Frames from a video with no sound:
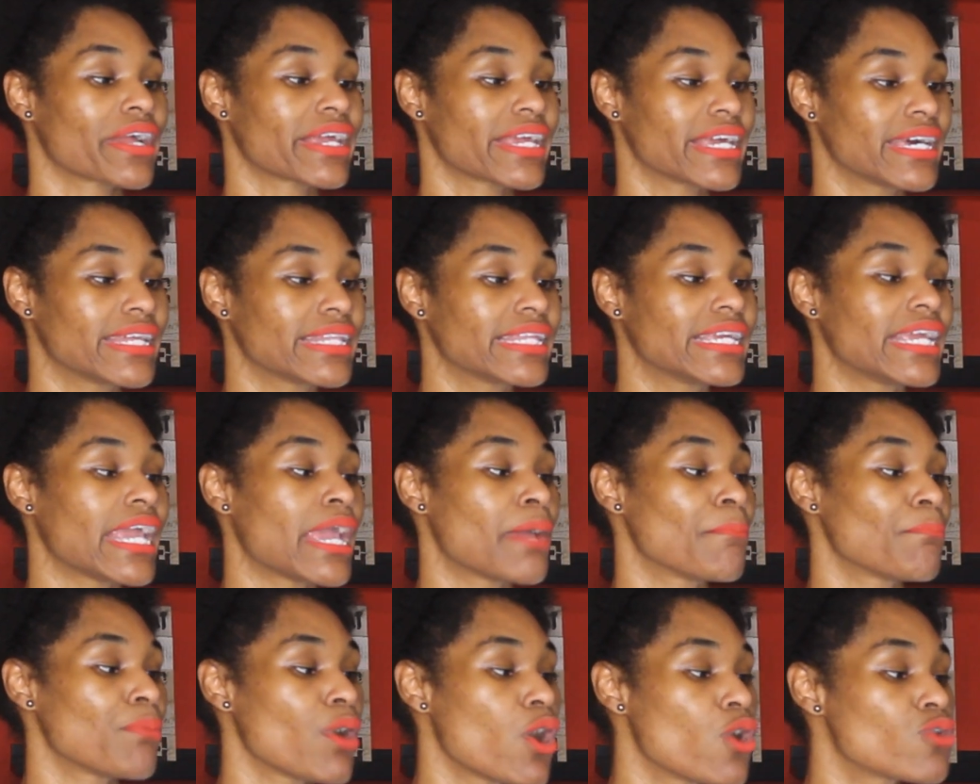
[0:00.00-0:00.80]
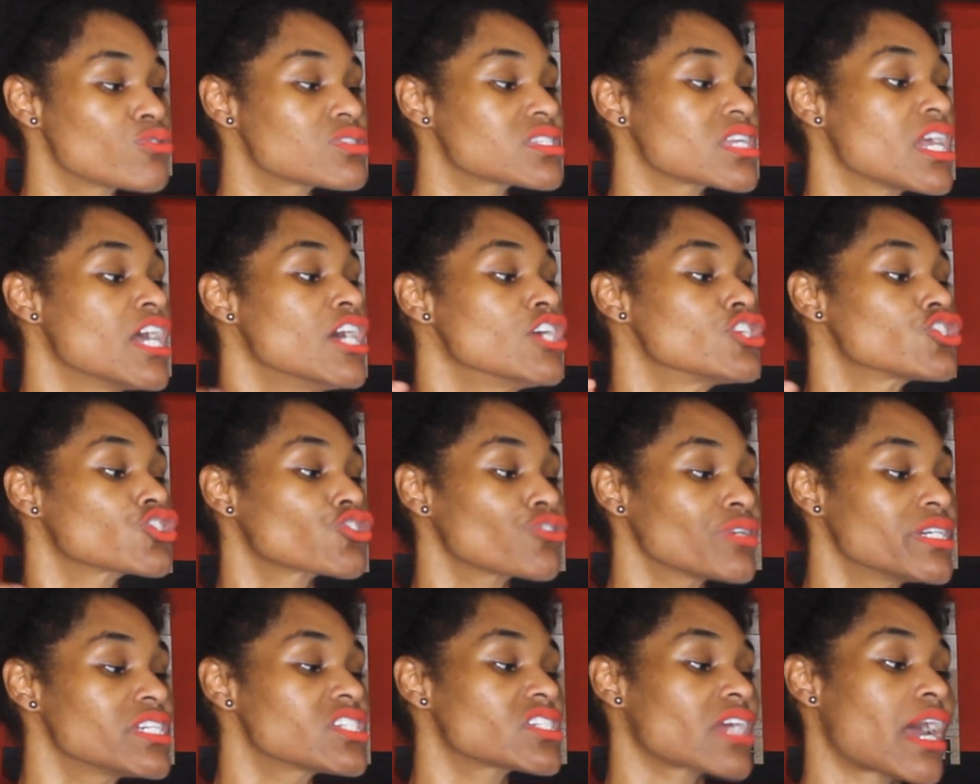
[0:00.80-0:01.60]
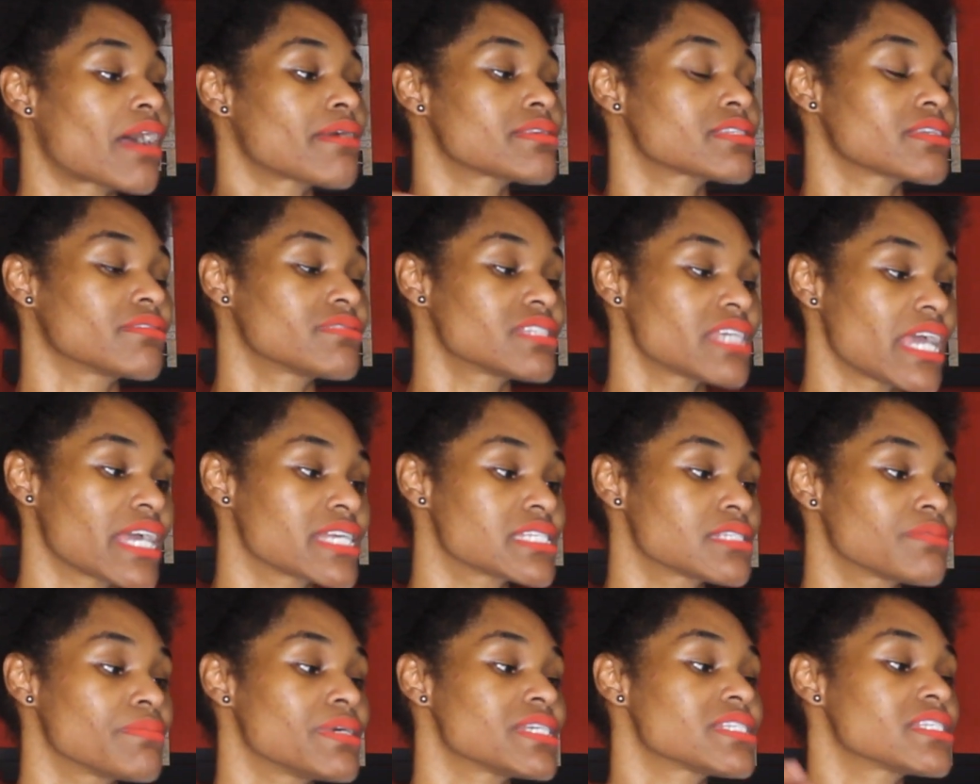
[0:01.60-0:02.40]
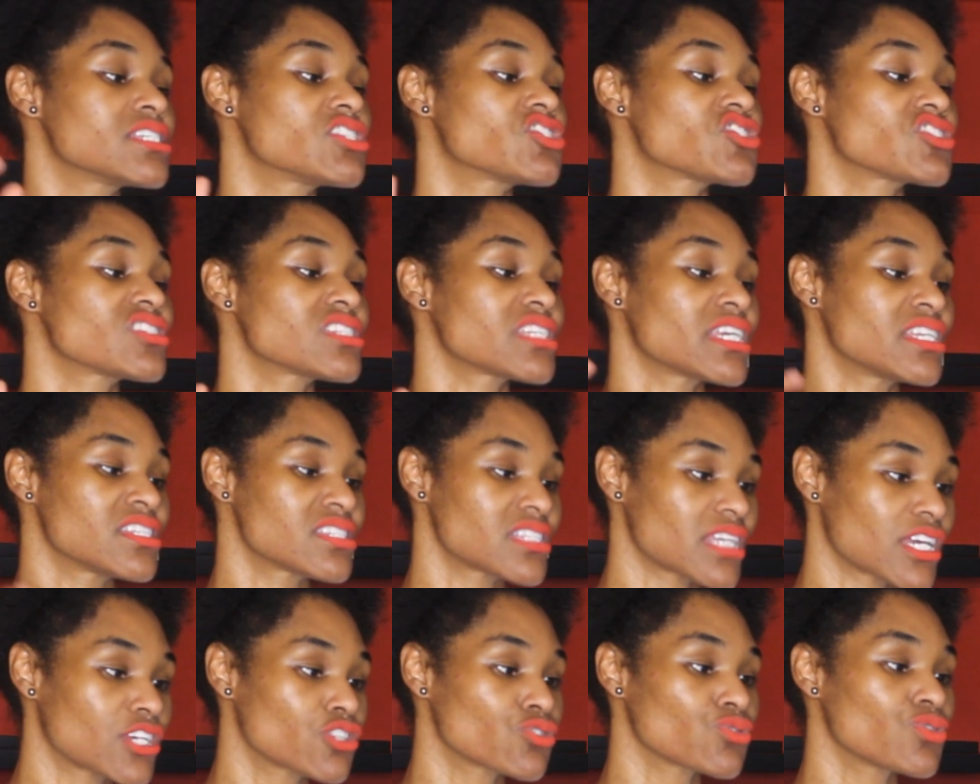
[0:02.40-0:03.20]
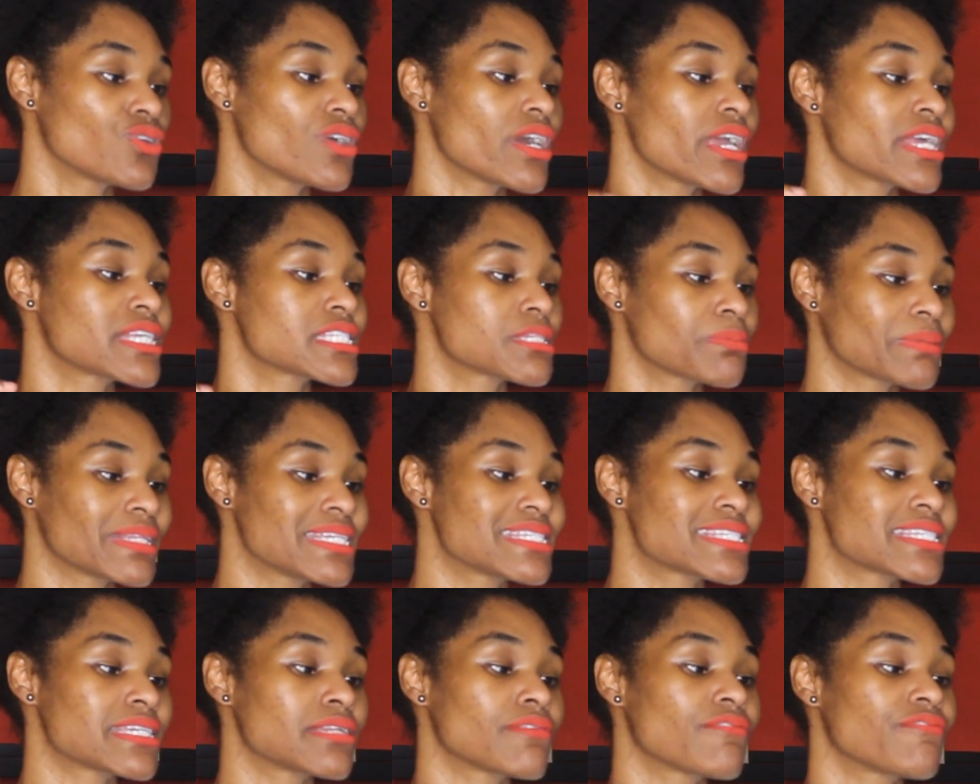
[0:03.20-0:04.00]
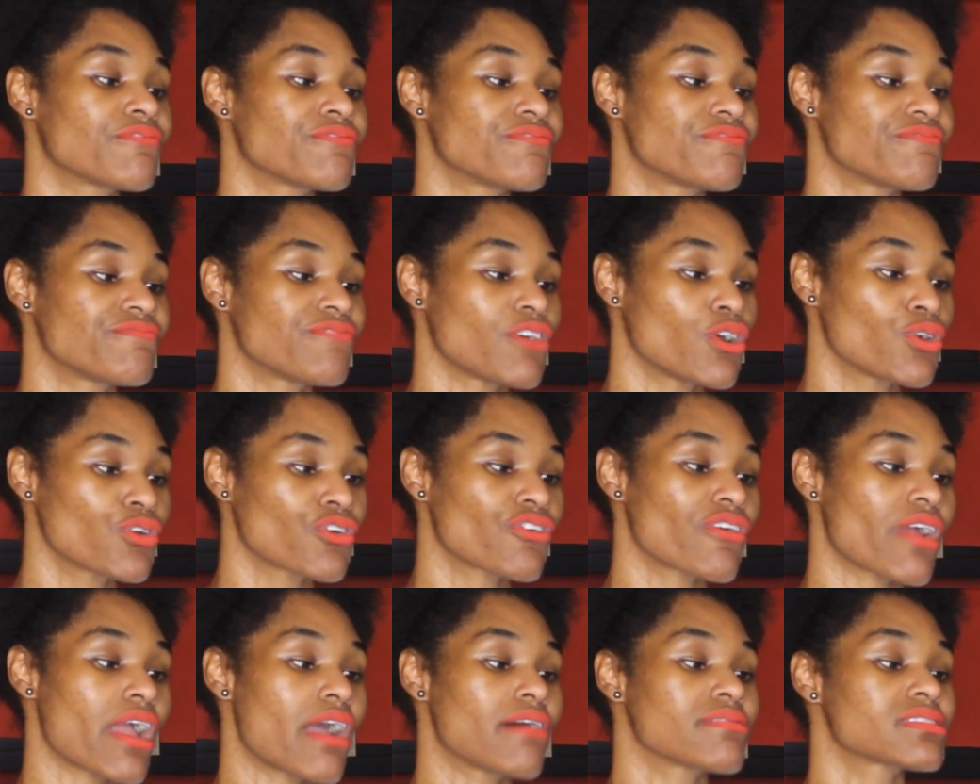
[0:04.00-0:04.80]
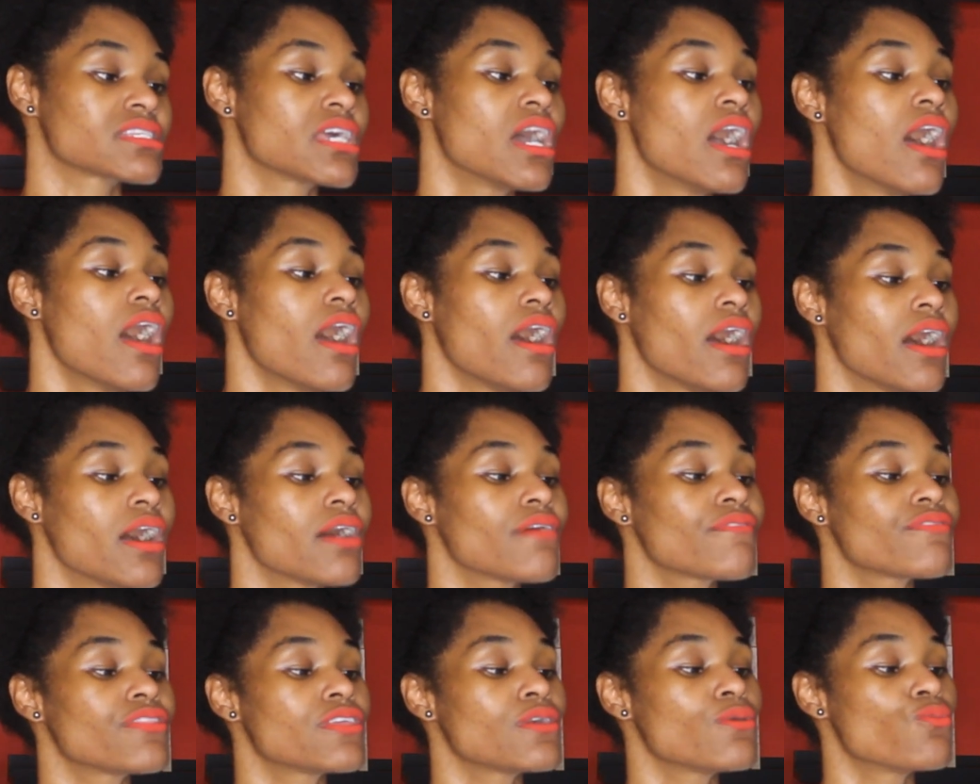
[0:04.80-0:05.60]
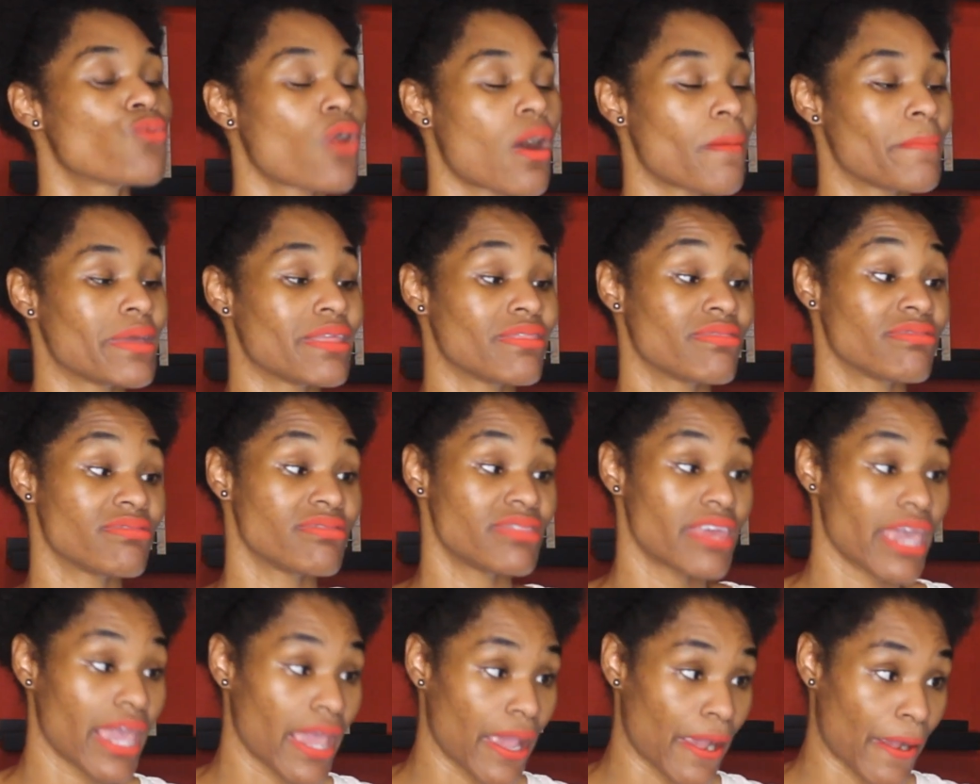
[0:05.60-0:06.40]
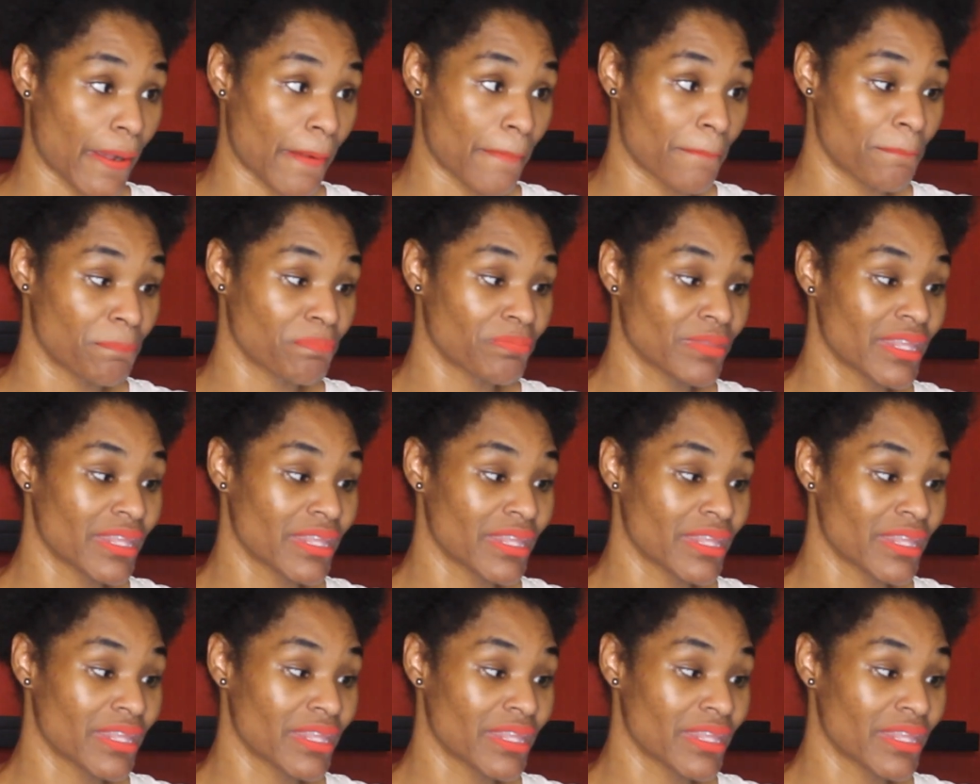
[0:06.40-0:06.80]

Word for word: Kelly, and posts screenshots of text messages and sexual explicit photographs of the woman there.